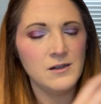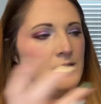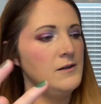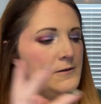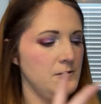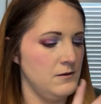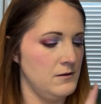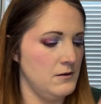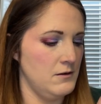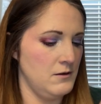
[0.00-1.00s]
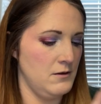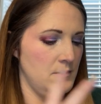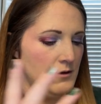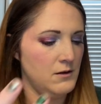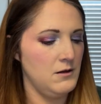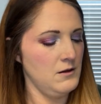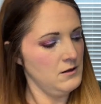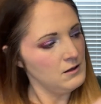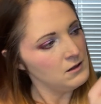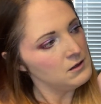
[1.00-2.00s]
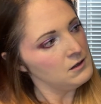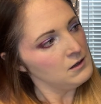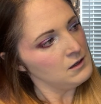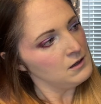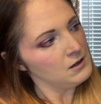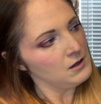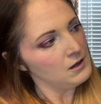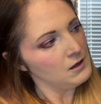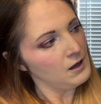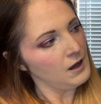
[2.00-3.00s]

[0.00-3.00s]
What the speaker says: Nobody speaks.